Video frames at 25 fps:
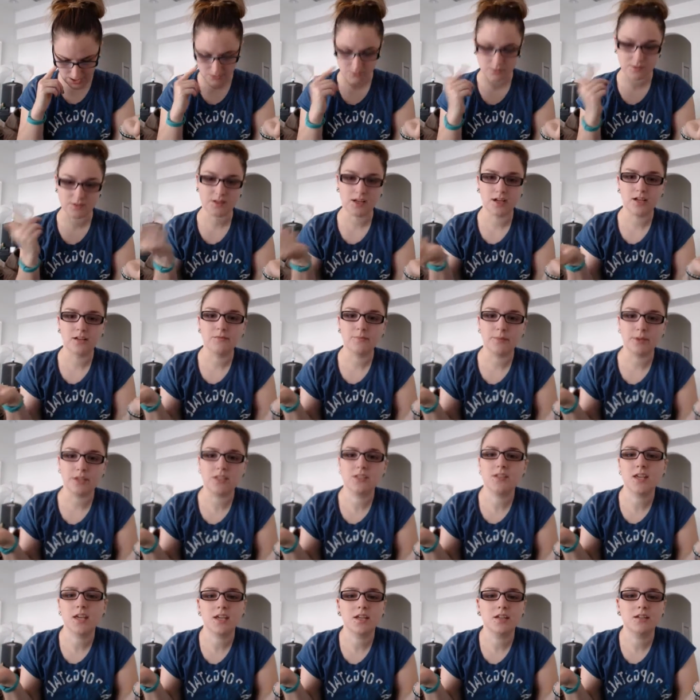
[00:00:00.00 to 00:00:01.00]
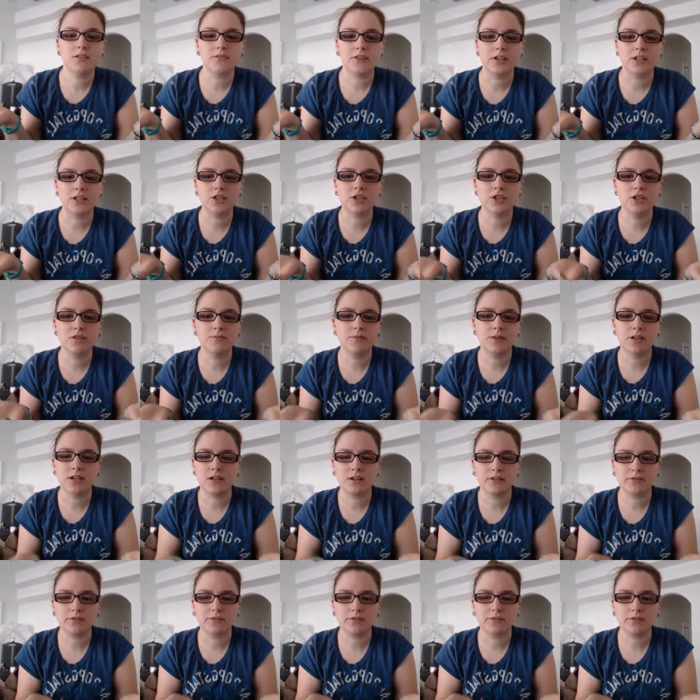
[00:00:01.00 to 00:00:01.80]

I was kind of being taken advantage of, but I